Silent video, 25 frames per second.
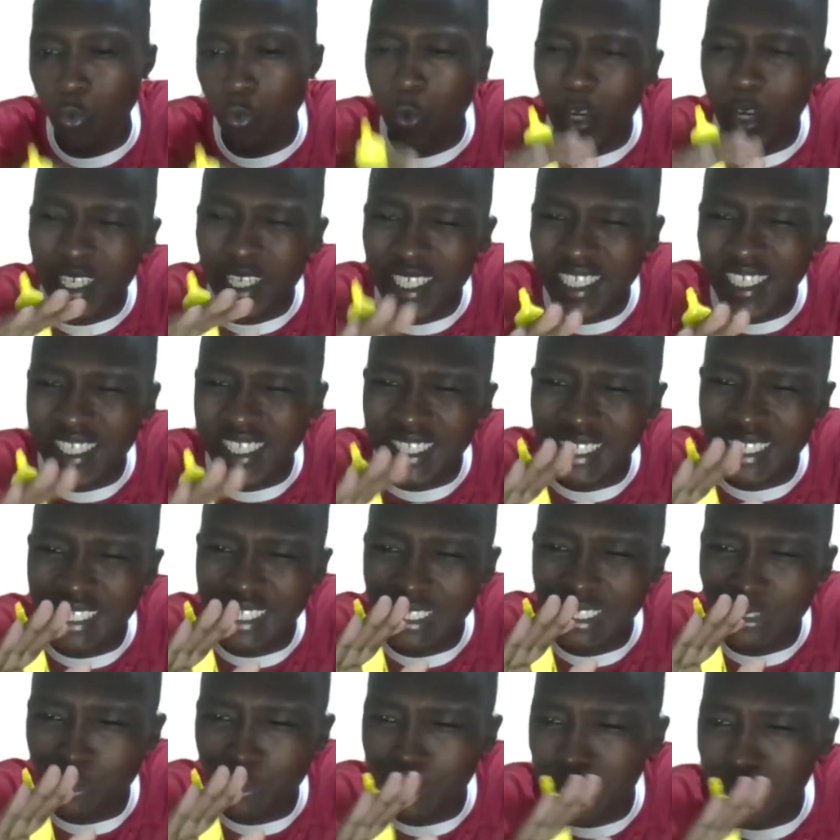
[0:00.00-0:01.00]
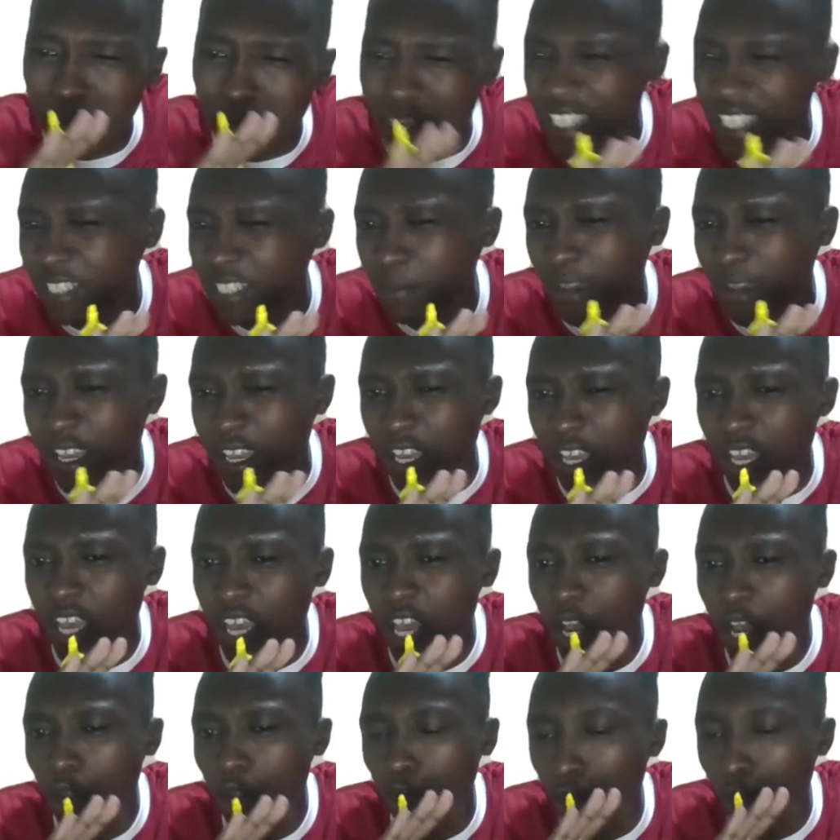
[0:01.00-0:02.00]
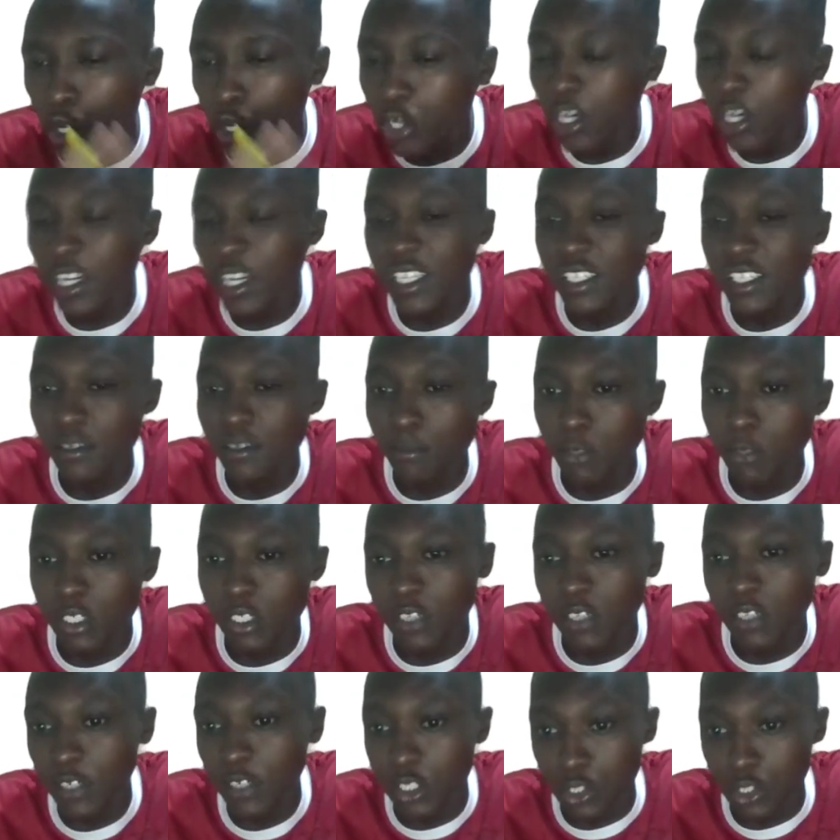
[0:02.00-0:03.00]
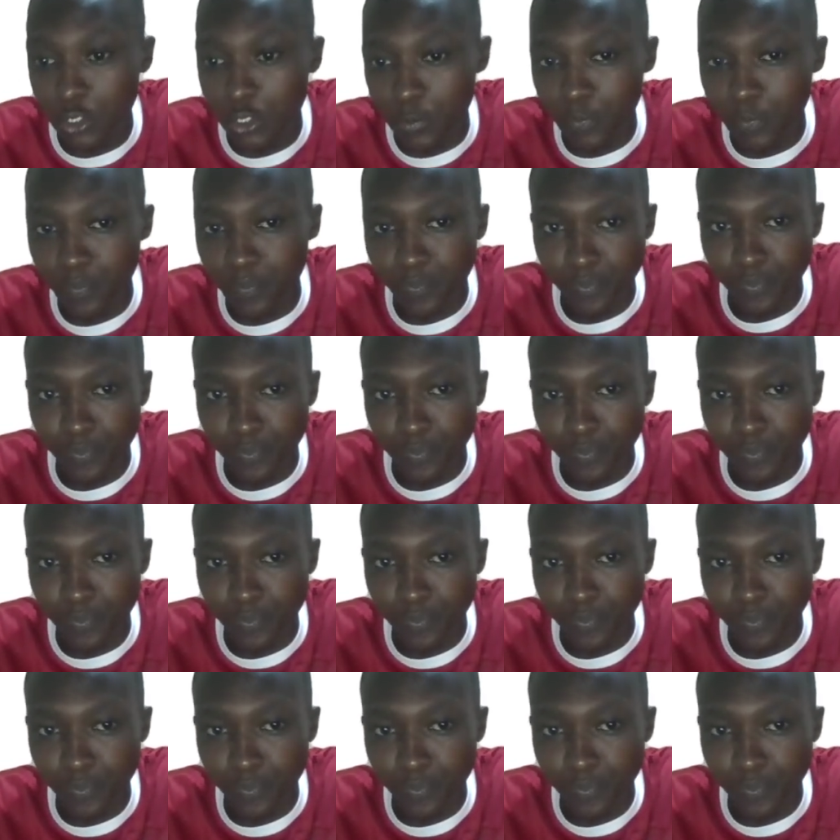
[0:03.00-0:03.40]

What is to be meant by colonialism motivation?